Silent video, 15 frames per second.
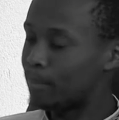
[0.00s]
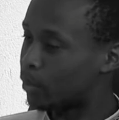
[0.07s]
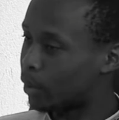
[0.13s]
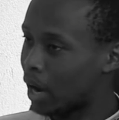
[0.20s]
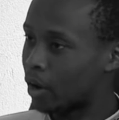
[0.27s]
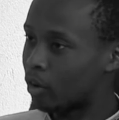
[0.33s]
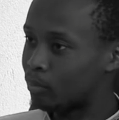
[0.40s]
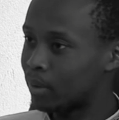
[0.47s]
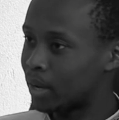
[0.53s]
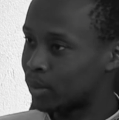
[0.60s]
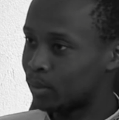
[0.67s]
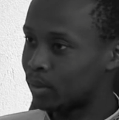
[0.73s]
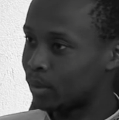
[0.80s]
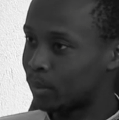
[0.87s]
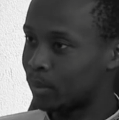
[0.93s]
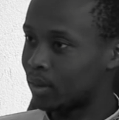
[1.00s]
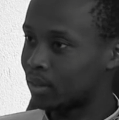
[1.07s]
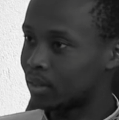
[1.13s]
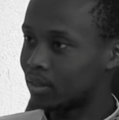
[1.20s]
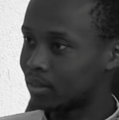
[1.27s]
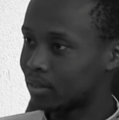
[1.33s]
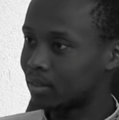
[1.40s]
not out of place with the
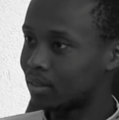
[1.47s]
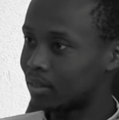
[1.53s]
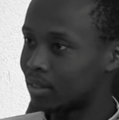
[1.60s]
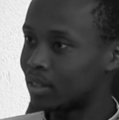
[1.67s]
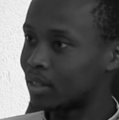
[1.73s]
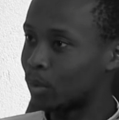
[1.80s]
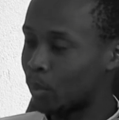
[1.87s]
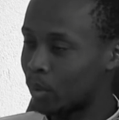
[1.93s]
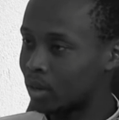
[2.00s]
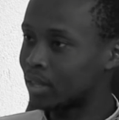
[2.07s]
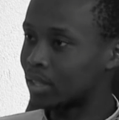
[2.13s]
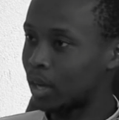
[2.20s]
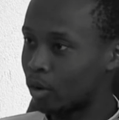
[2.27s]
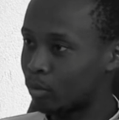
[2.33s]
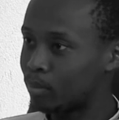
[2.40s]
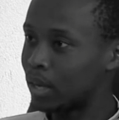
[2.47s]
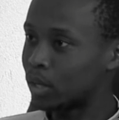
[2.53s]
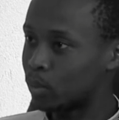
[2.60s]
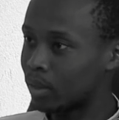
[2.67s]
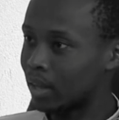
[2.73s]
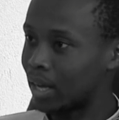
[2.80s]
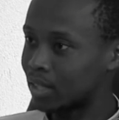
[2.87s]
world. The world is out of
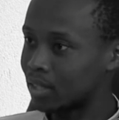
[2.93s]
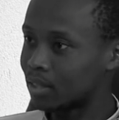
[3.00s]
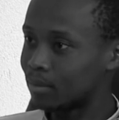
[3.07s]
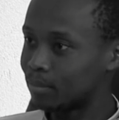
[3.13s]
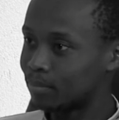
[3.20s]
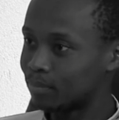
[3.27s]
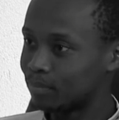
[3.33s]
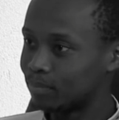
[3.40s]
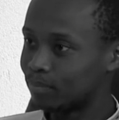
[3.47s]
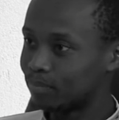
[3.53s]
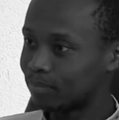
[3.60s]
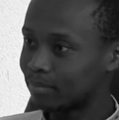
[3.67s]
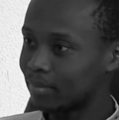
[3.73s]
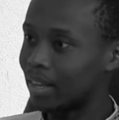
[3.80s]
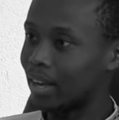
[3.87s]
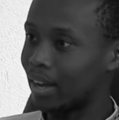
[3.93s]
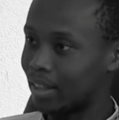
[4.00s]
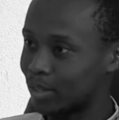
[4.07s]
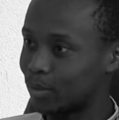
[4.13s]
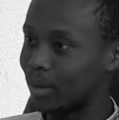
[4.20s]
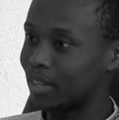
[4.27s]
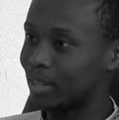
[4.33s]
place with us. Sure. Yeah,
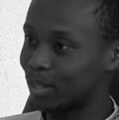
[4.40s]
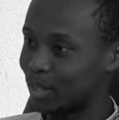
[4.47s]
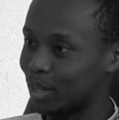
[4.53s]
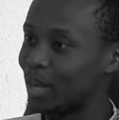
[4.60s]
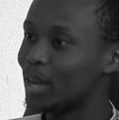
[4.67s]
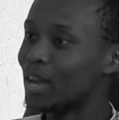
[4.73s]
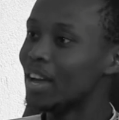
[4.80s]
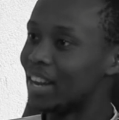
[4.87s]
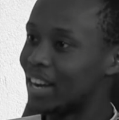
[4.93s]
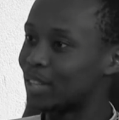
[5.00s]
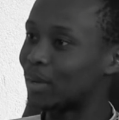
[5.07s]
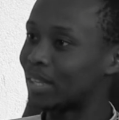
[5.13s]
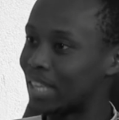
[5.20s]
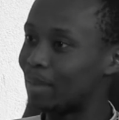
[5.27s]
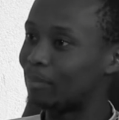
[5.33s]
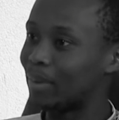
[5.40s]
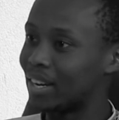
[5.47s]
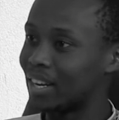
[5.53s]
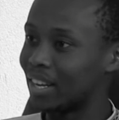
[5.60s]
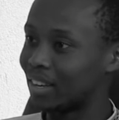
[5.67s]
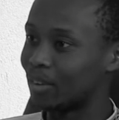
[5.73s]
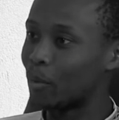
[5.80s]
that's what's
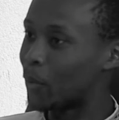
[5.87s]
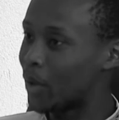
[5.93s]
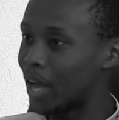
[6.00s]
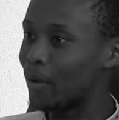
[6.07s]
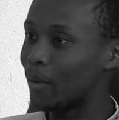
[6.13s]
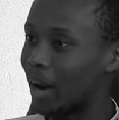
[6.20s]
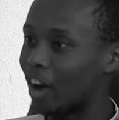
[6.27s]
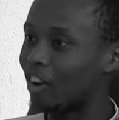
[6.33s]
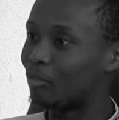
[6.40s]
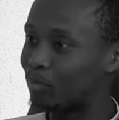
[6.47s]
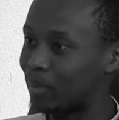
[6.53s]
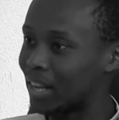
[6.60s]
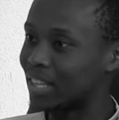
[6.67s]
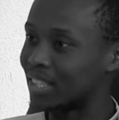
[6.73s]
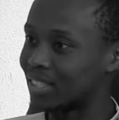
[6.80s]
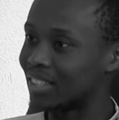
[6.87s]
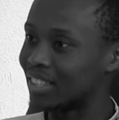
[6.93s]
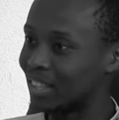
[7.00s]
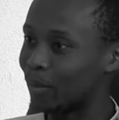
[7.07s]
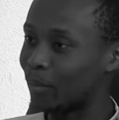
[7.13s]
happening. We are not out of place in